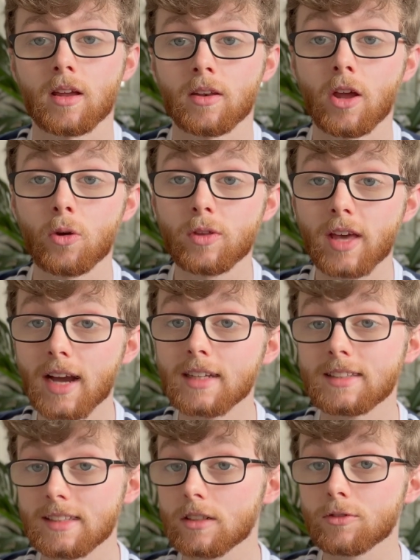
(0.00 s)
Now, the
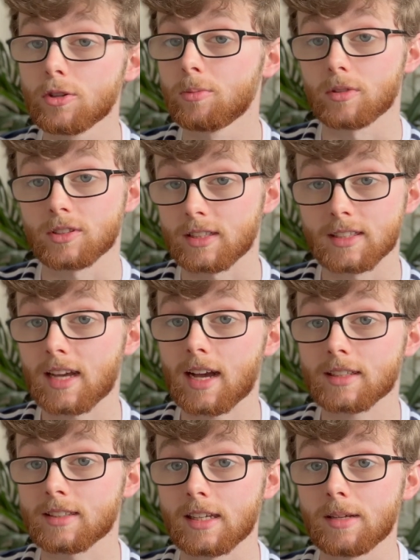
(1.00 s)
idea of them was the
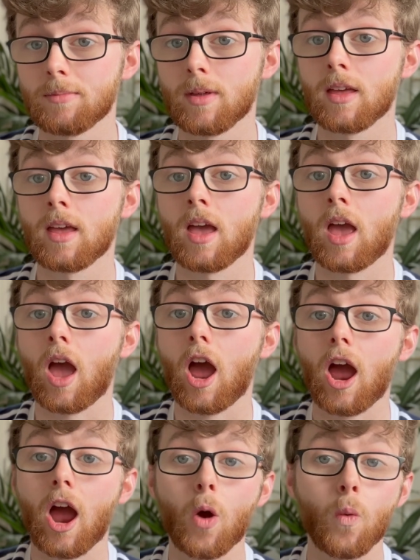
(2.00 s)
exact same.
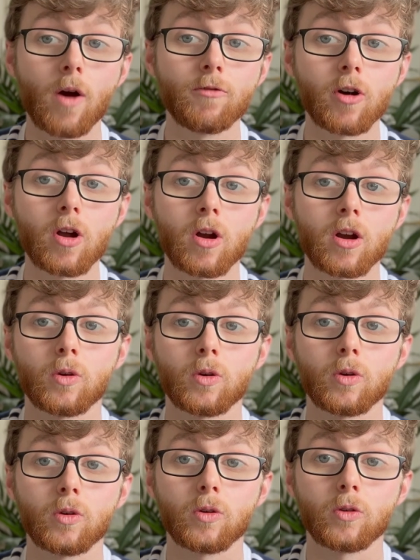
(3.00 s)
However,
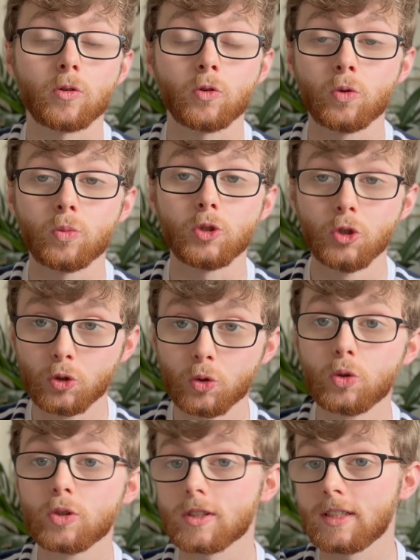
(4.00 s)
you would
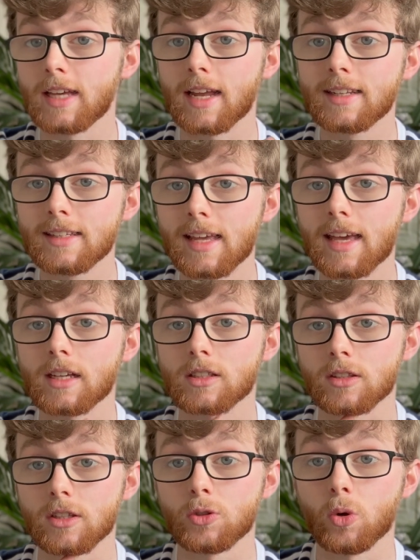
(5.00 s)
use the index
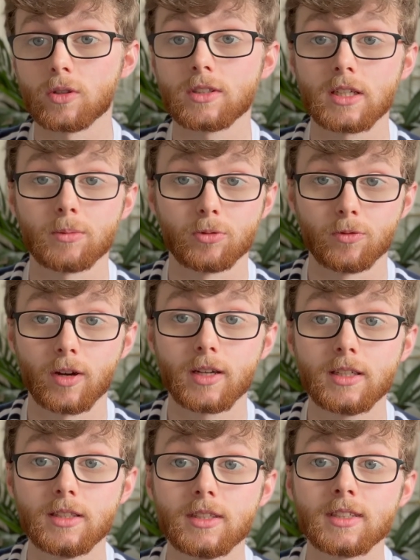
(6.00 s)
that Dante
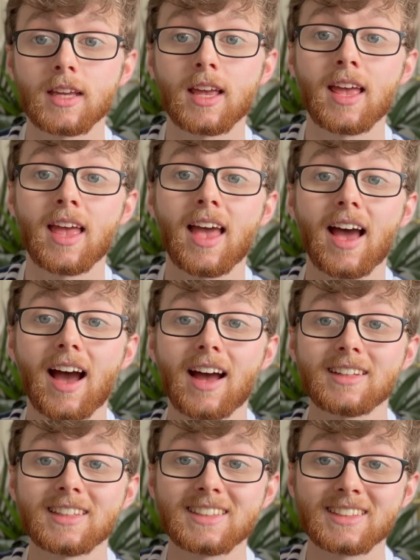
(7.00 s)
provides
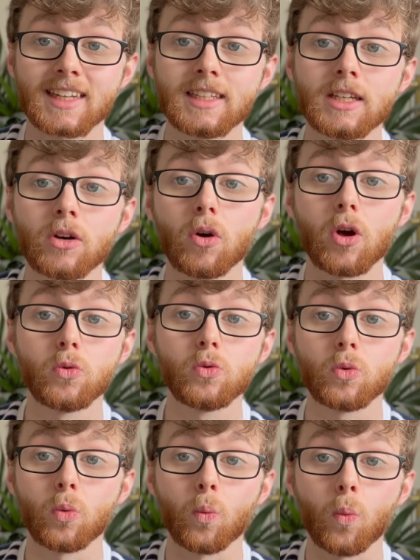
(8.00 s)
and cycle out
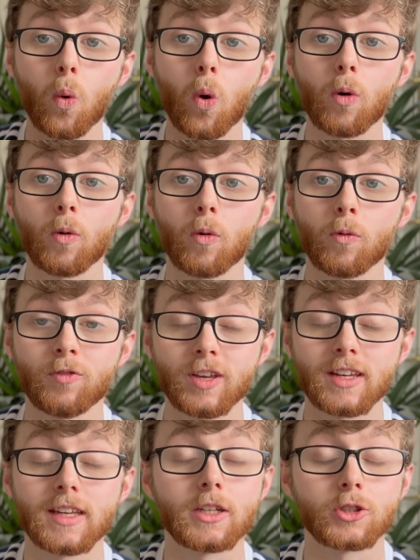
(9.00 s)
what
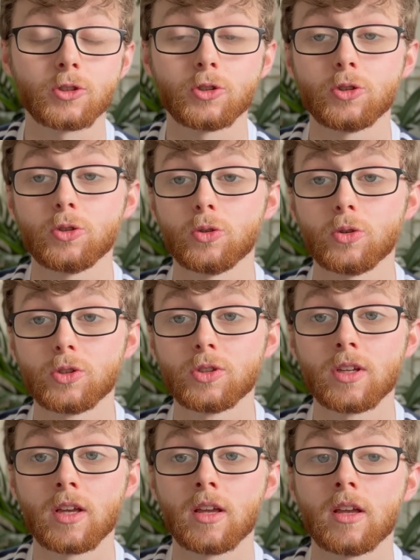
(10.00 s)
variations you use.